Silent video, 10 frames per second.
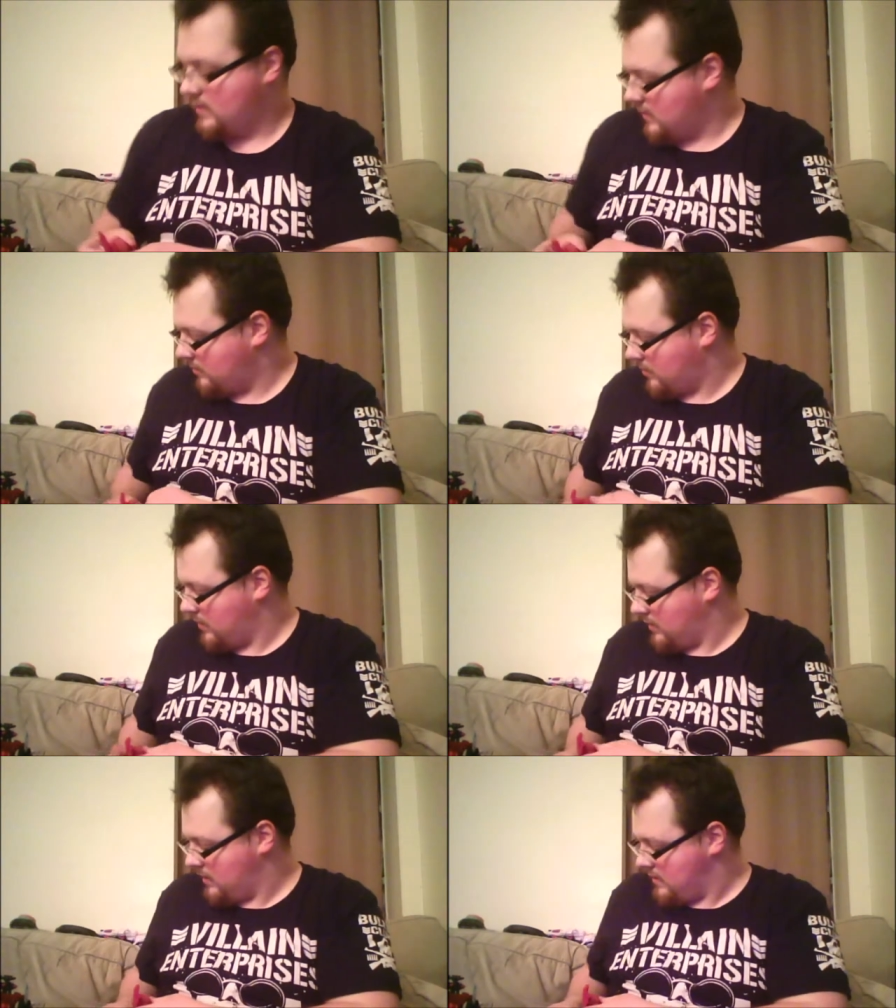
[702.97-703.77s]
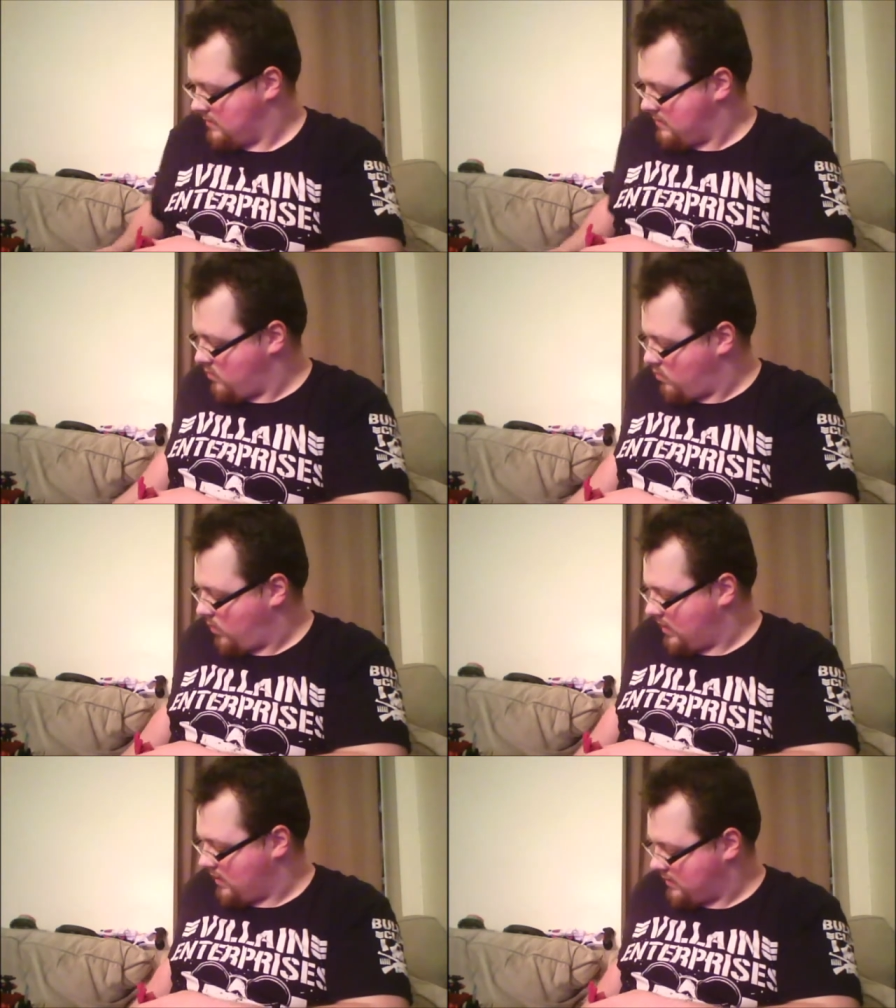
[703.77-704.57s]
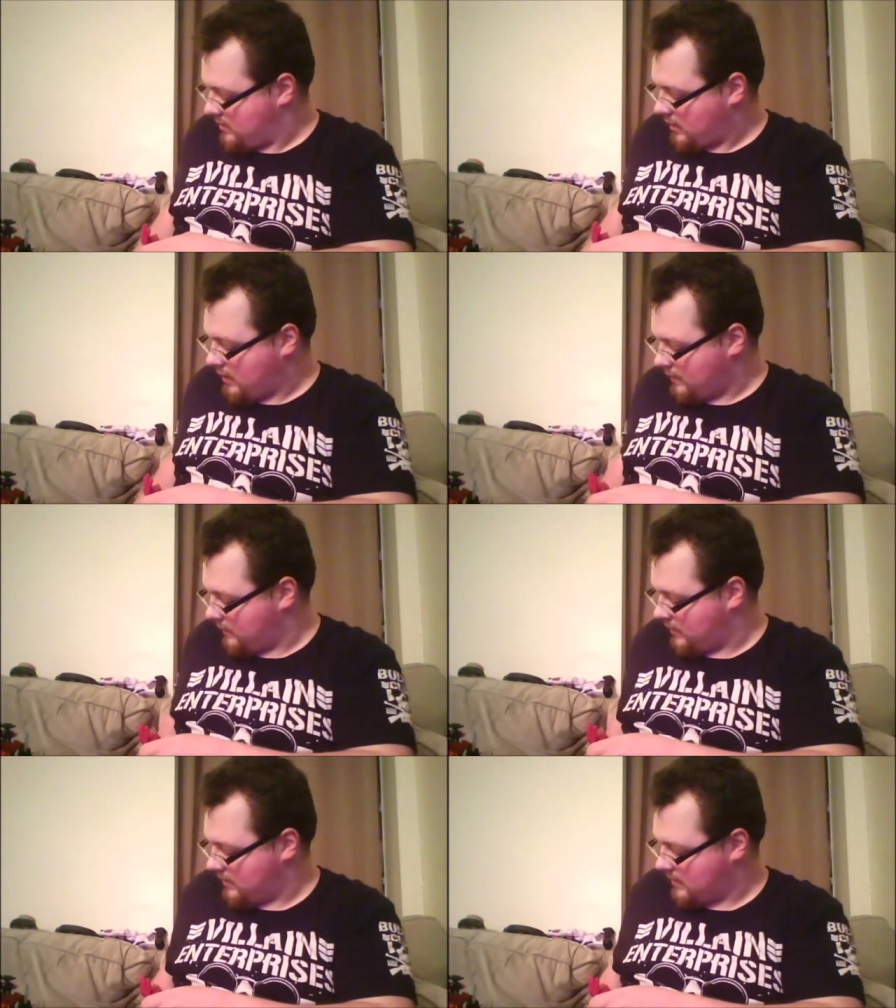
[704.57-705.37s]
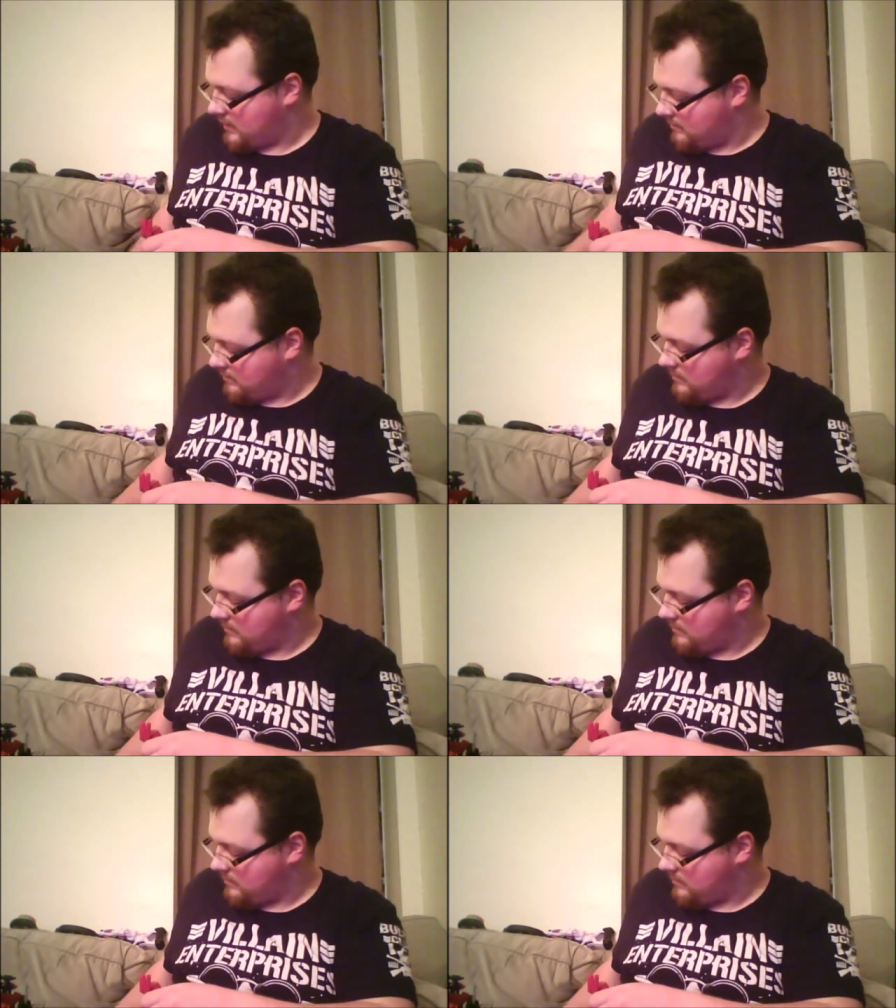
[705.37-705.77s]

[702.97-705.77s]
I'll put the wings off to the side.